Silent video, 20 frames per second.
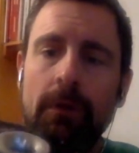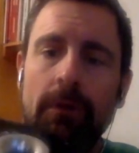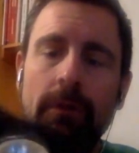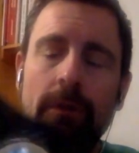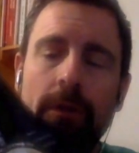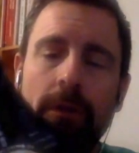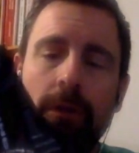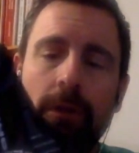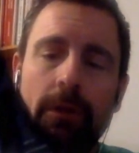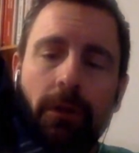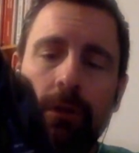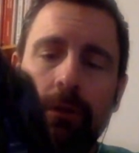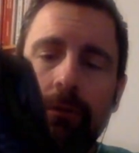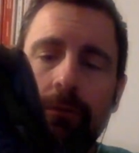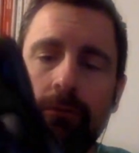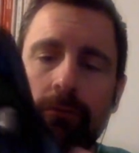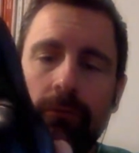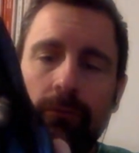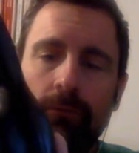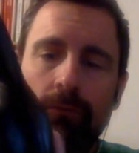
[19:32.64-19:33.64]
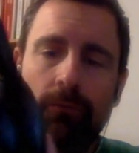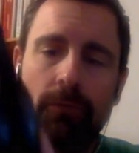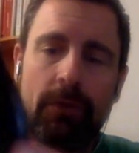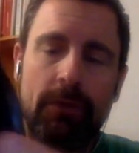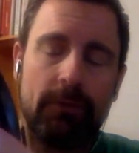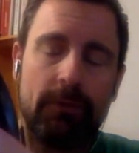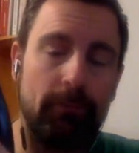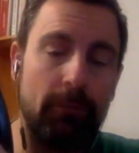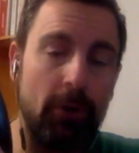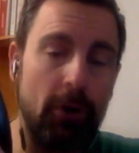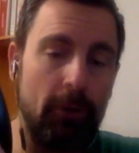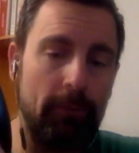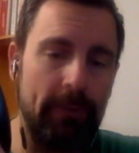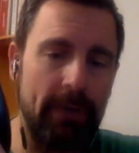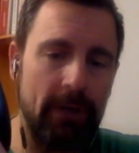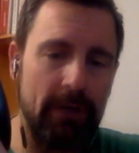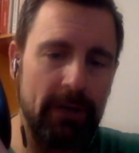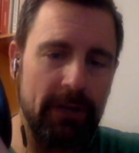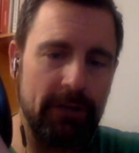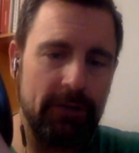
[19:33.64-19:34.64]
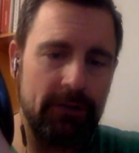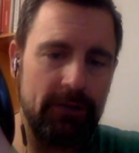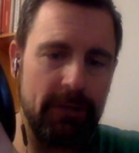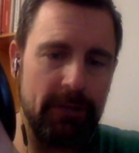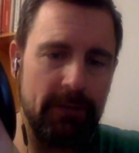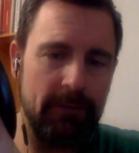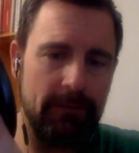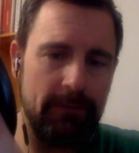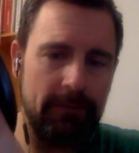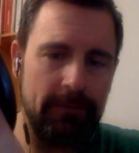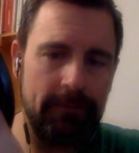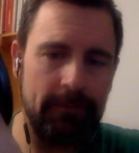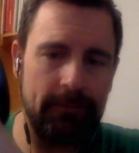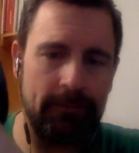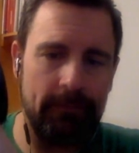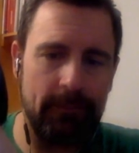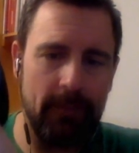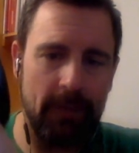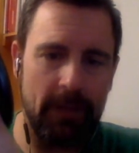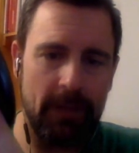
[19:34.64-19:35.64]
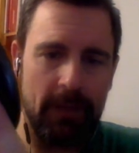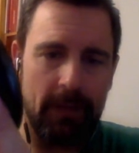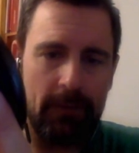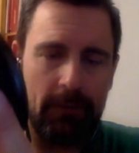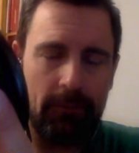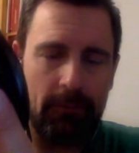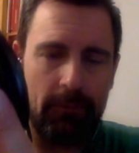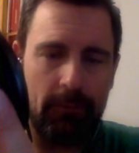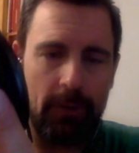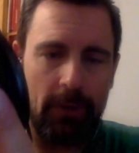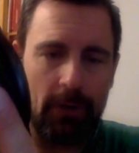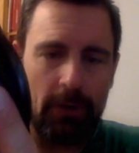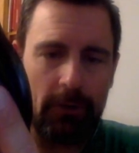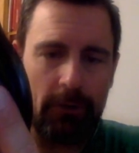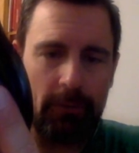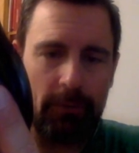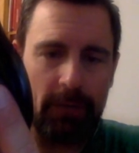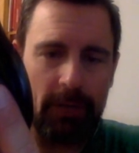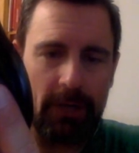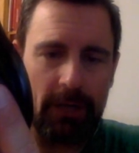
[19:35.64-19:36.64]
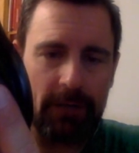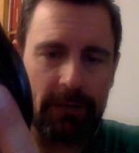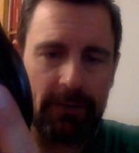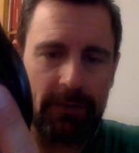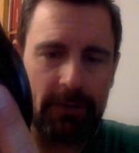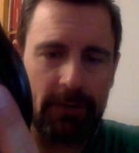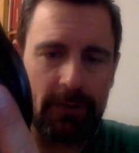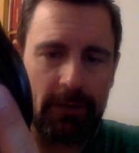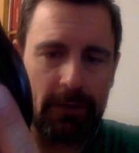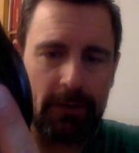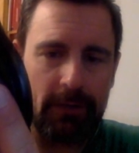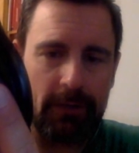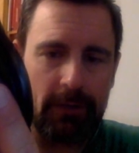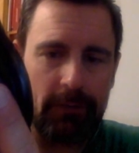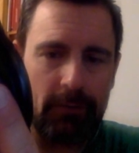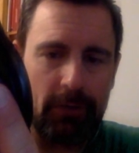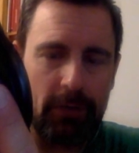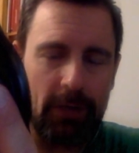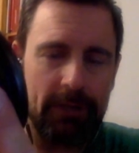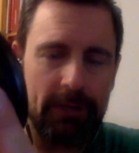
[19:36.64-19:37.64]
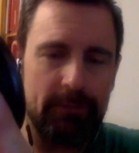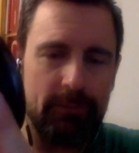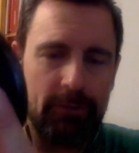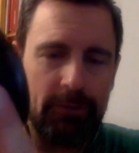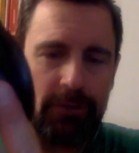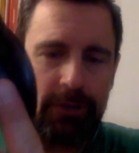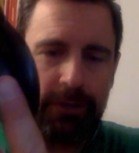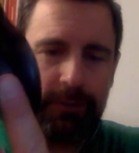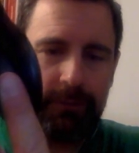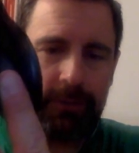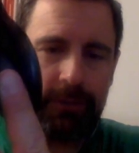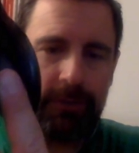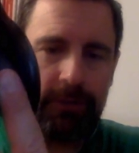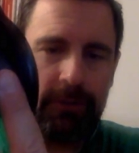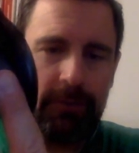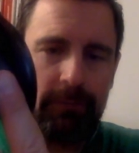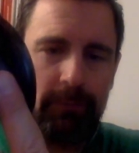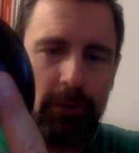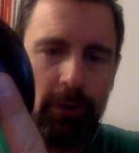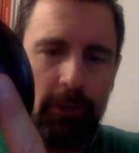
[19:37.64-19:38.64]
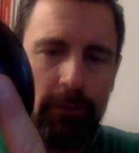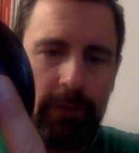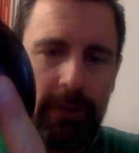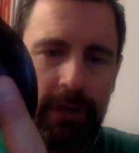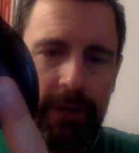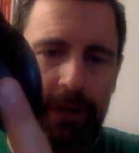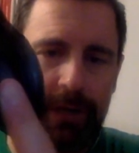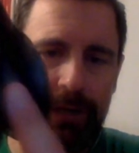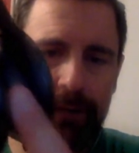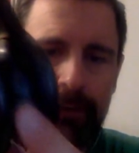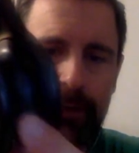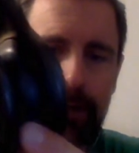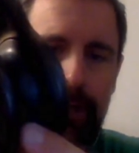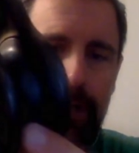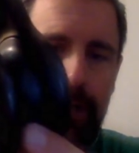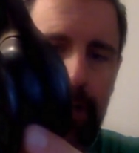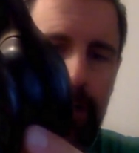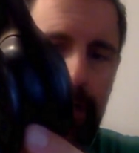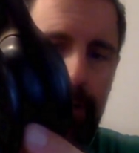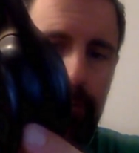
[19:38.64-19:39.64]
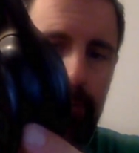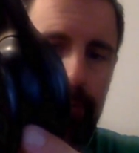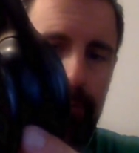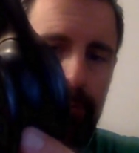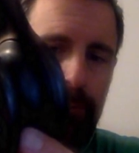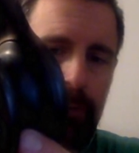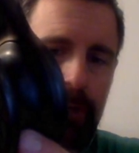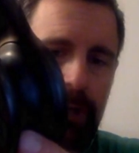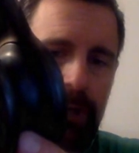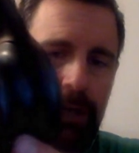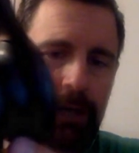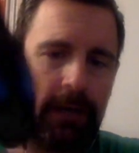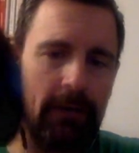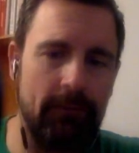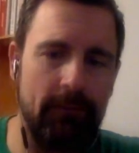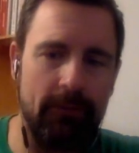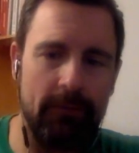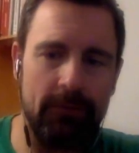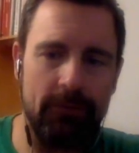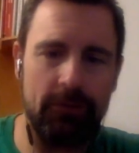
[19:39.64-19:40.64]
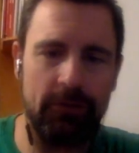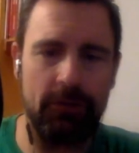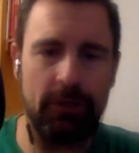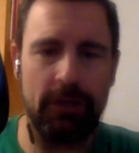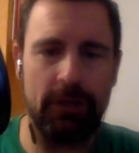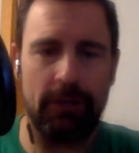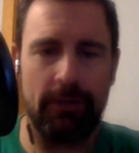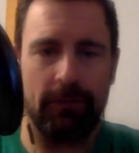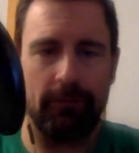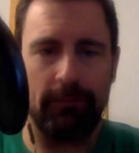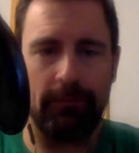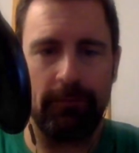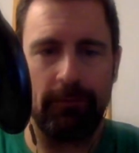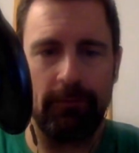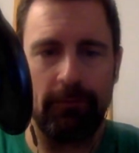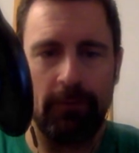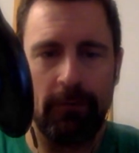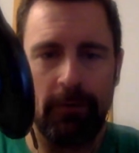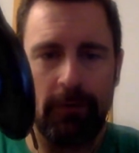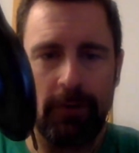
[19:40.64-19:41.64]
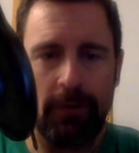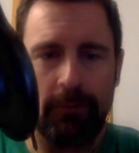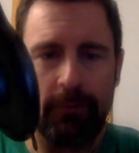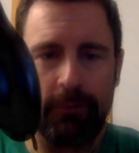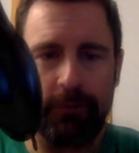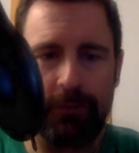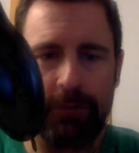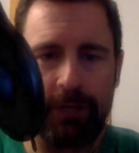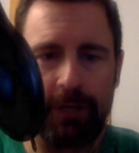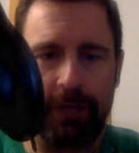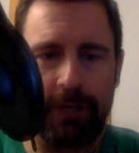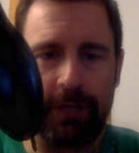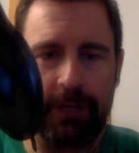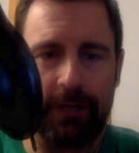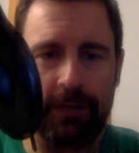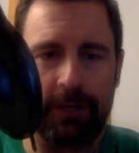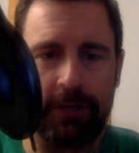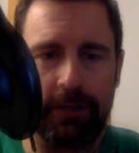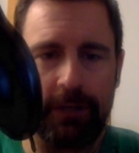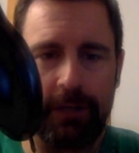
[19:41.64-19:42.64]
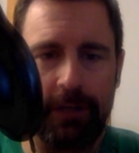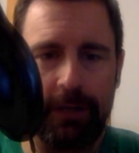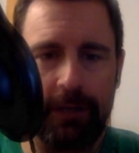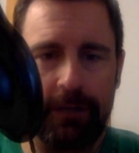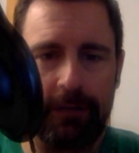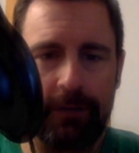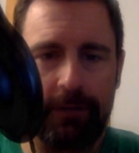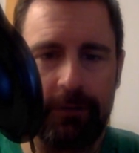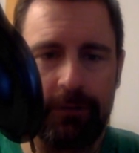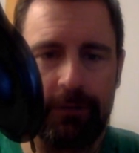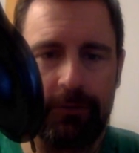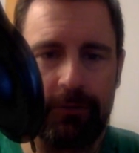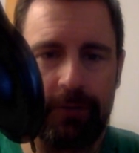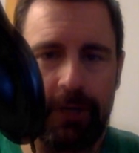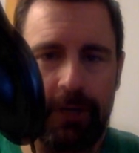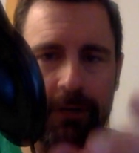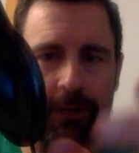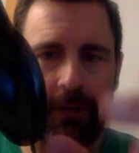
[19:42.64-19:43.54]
It's a ball bearing sheave. And our other blocks are bronze bushing, but this is ball bearing. And we have the sheave. I'm trying to catch the light there just right.